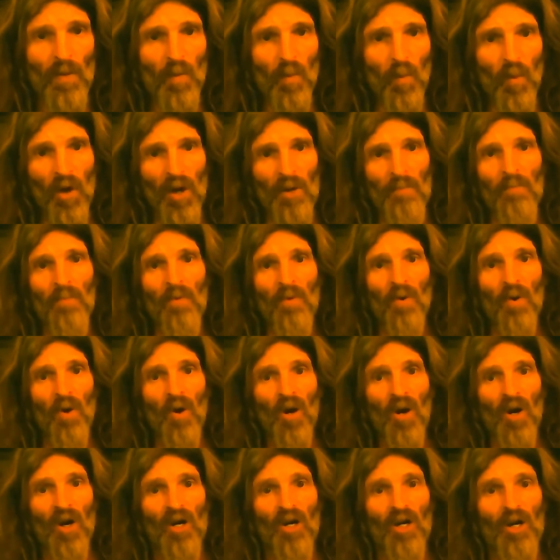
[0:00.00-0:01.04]
One
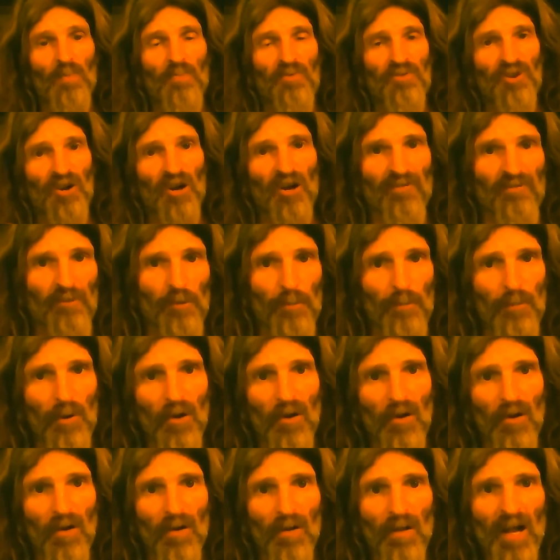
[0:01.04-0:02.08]
more
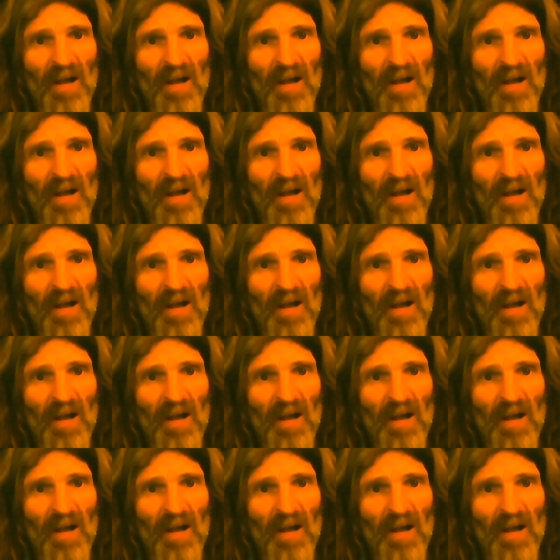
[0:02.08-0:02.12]
observable